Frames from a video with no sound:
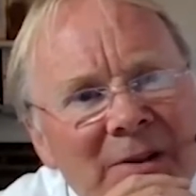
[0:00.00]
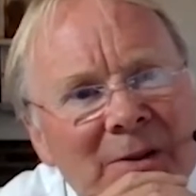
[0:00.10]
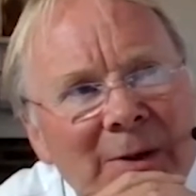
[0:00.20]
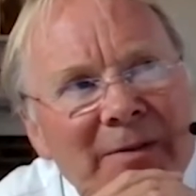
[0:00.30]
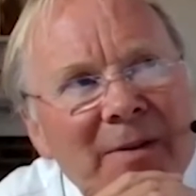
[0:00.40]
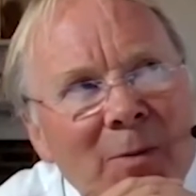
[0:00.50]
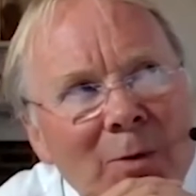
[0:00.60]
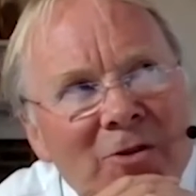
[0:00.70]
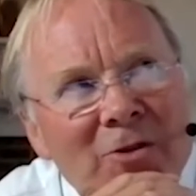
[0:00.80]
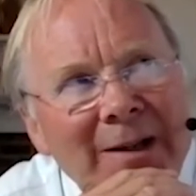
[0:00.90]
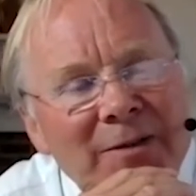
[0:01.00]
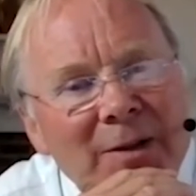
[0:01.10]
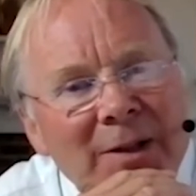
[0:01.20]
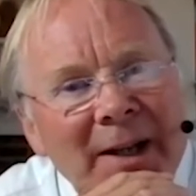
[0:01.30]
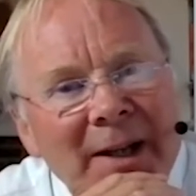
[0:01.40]
do even more
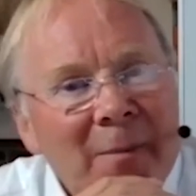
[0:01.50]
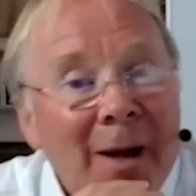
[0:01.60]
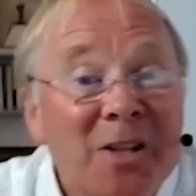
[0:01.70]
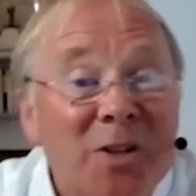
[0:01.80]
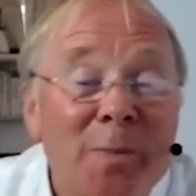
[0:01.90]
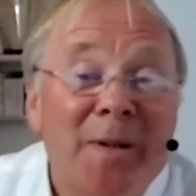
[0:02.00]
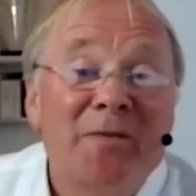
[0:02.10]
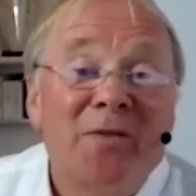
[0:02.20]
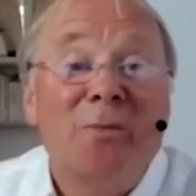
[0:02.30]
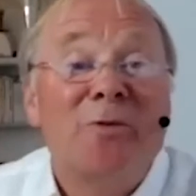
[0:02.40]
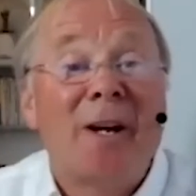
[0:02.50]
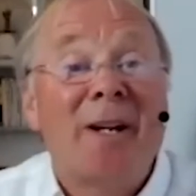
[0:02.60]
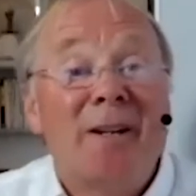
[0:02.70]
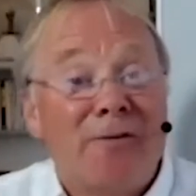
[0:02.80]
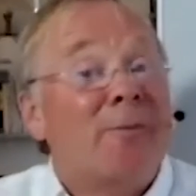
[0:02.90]
travel. And I might do a bit of Zoom
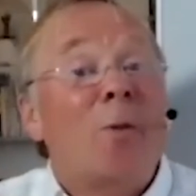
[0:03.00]
training from